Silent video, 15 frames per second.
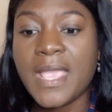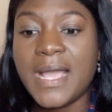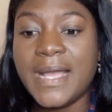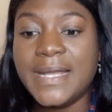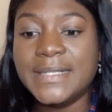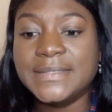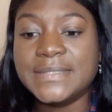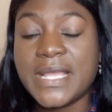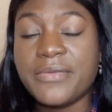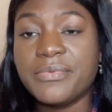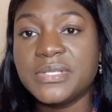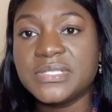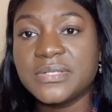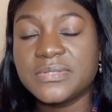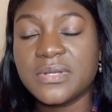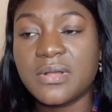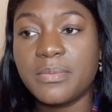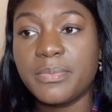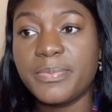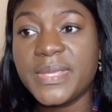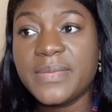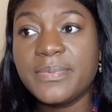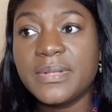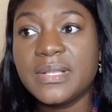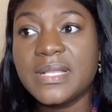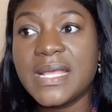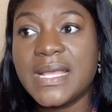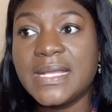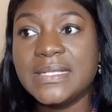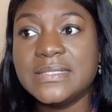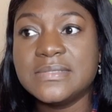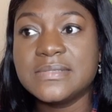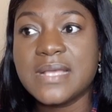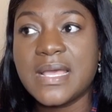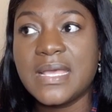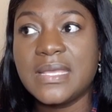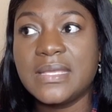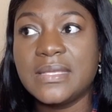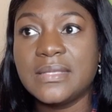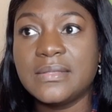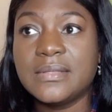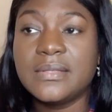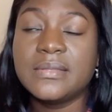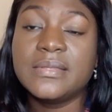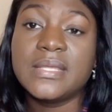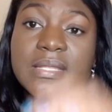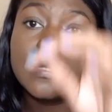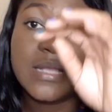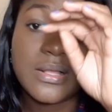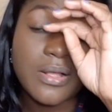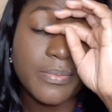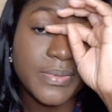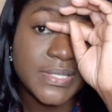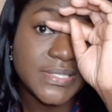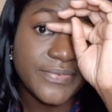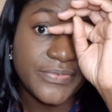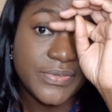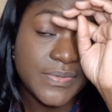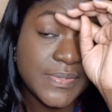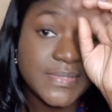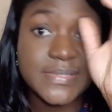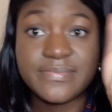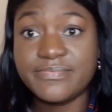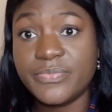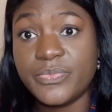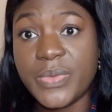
And I reached out to a couple people, and I did a couple interviews,